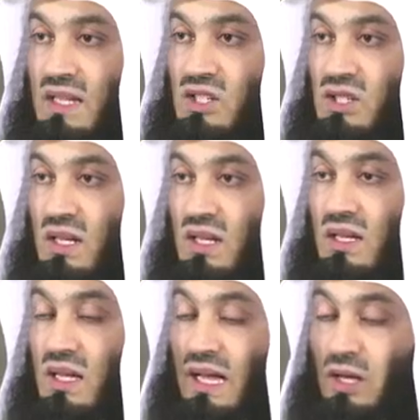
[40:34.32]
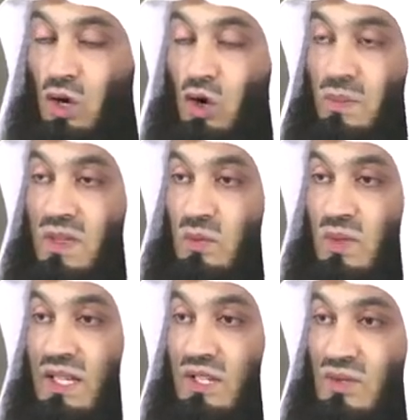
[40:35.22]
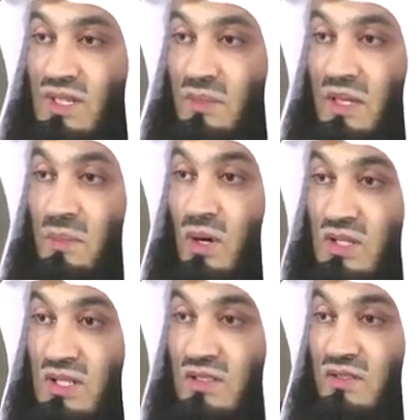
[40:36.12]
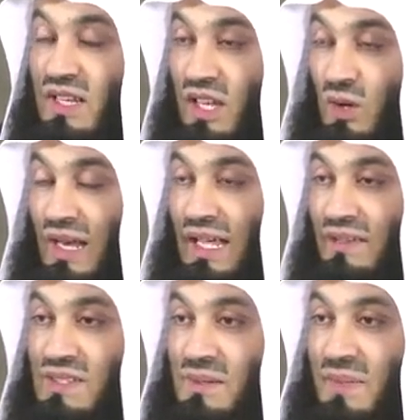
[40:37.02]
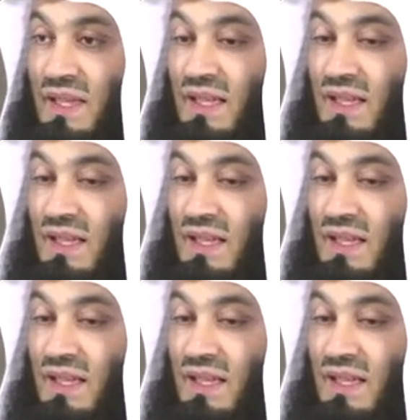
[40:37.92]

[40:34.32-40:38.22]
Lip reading: and inshallah I hope that we can do something positive in our lives